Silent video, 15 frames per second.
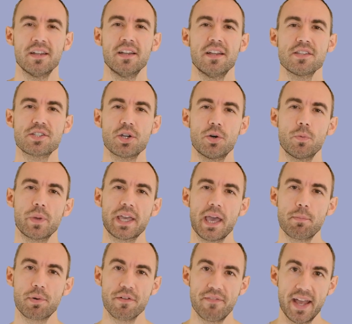So we can
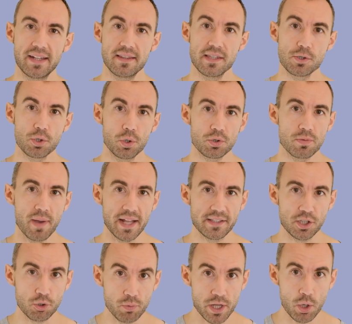prevent this automatic
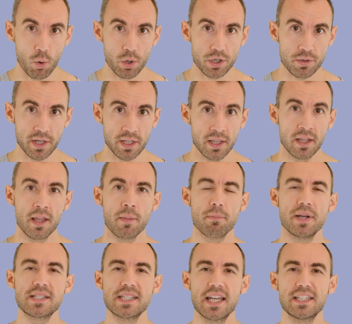reordering by
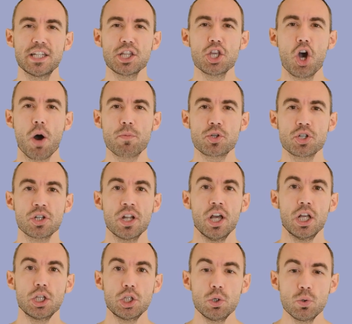setting the option
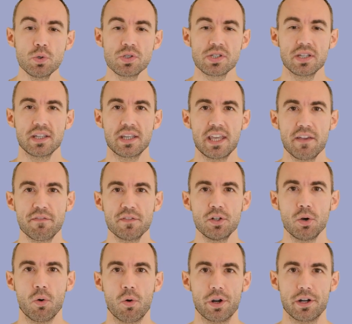Use Given
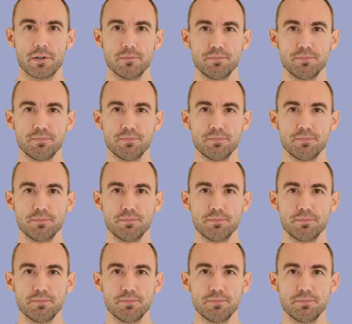Order.